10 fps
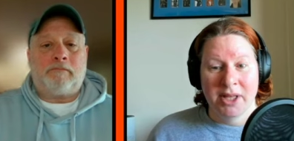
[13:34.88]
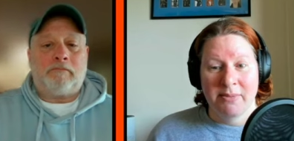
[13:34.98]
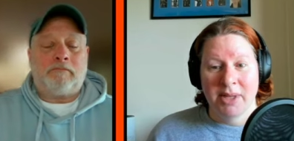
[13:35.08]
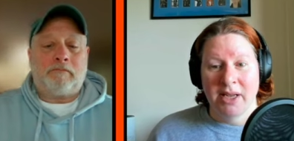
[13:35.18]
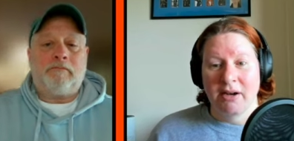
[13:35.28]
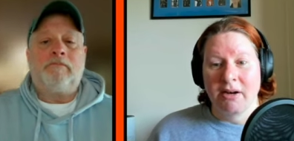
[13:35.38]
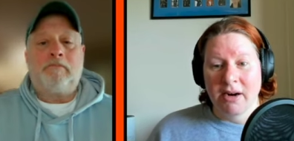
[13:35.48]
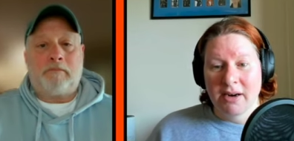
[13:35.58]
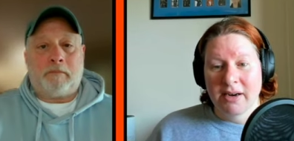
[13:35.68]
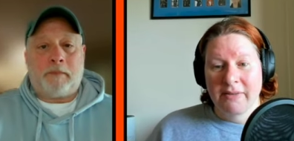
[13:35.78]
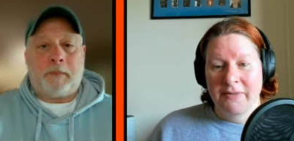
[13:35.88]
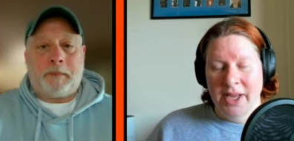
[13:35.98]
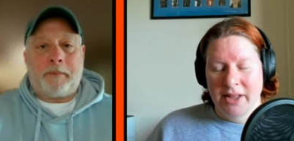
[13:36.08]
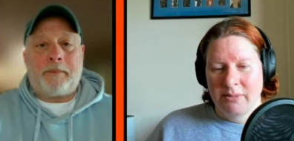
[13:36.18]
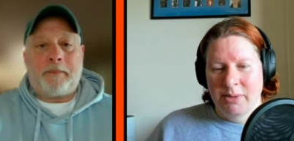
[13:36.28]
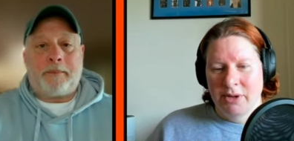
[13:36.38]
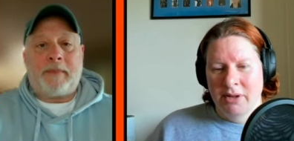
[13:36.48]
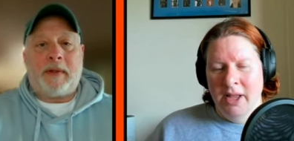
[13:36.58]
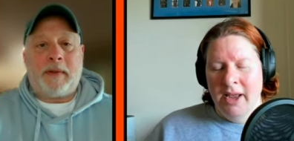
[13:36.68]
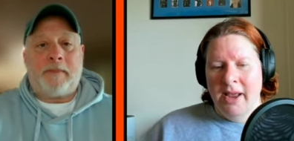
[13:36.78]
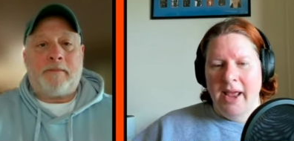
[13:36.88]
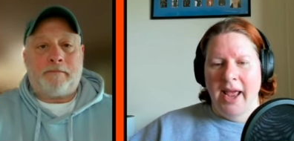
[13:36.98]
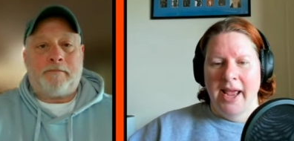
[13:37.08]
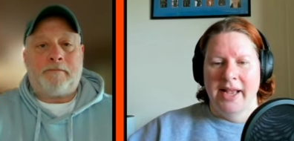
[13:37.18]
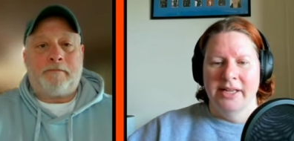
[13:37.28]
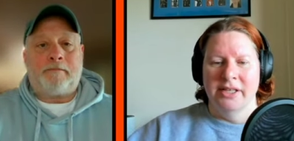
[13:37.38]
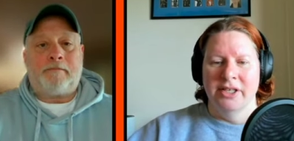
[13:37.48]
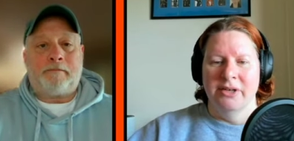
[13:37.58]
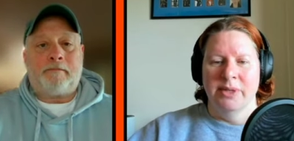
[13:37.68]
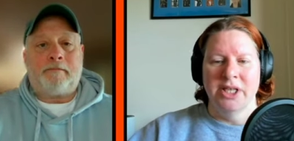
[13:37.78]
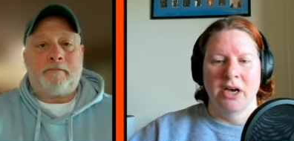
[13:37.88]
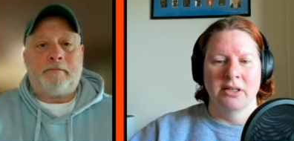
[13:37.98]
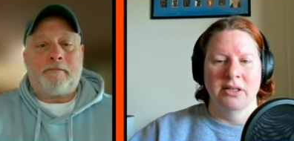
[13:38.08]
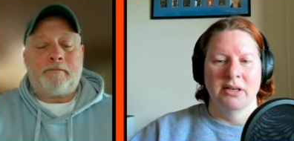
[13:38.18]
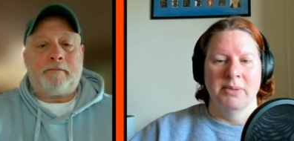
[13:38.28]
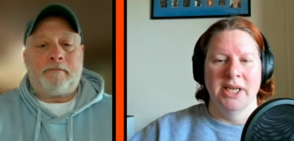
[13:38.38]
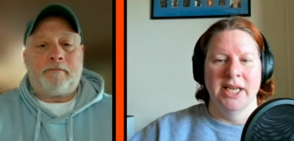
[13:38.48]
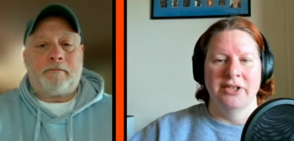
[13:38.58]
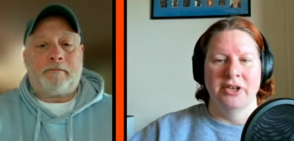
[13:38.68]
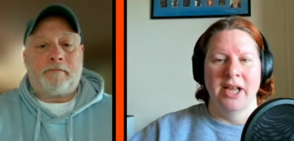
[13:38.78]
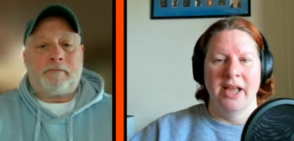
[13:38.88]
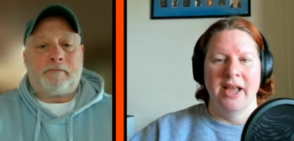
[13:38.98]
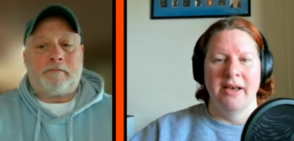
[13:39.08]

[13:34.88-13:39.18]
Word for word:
Speaker 1: of them that are available. And, you know, we talked a little bit yesterday